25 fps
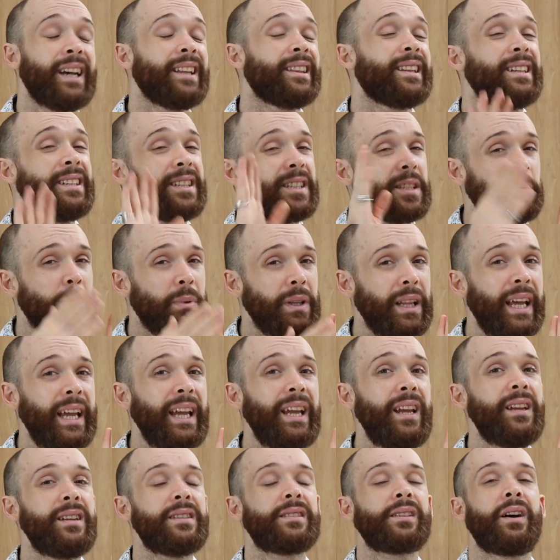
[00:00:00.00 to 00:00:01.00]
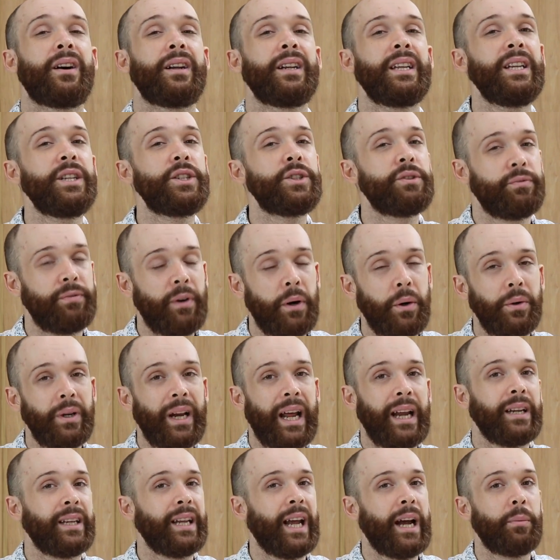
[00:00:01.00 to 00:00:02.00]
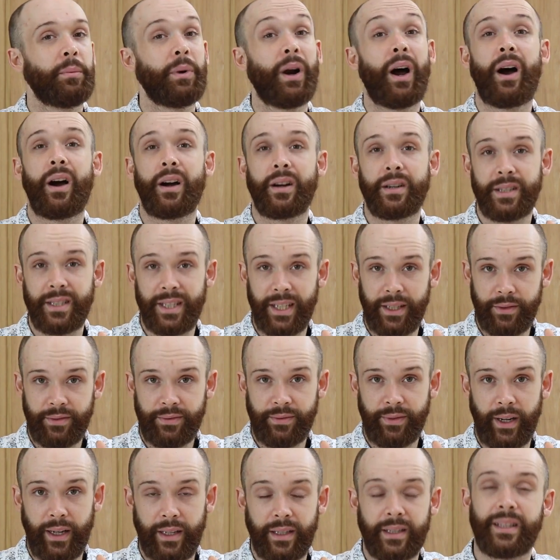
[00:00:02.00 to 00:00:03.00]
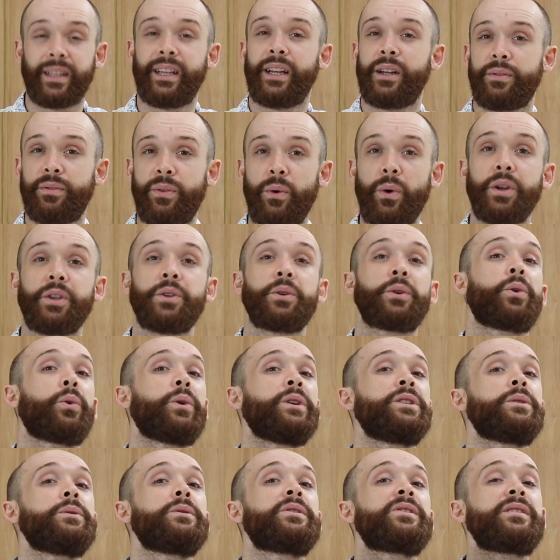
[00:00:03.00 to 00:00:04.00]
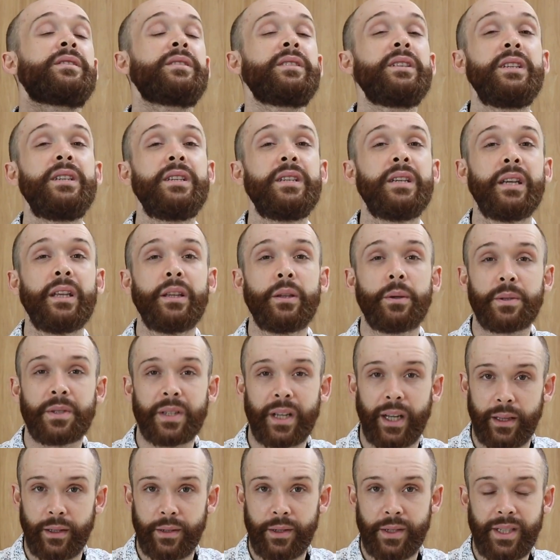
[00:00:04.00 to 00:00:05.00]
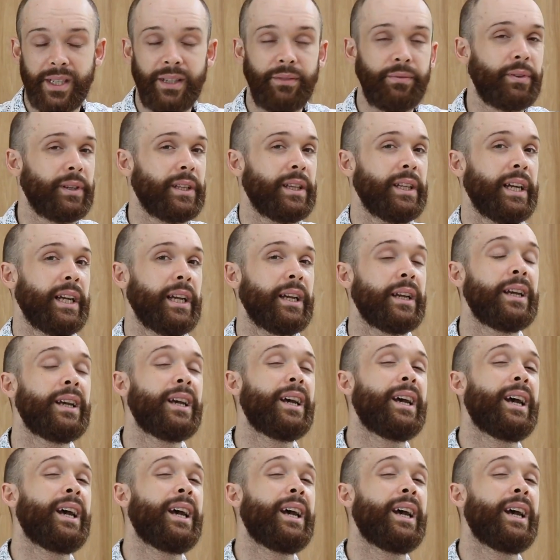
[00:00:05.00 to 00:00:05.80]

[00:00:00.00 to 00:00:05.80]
The displays on each phone and camera are different. Therefore, you're going to see those colors differently.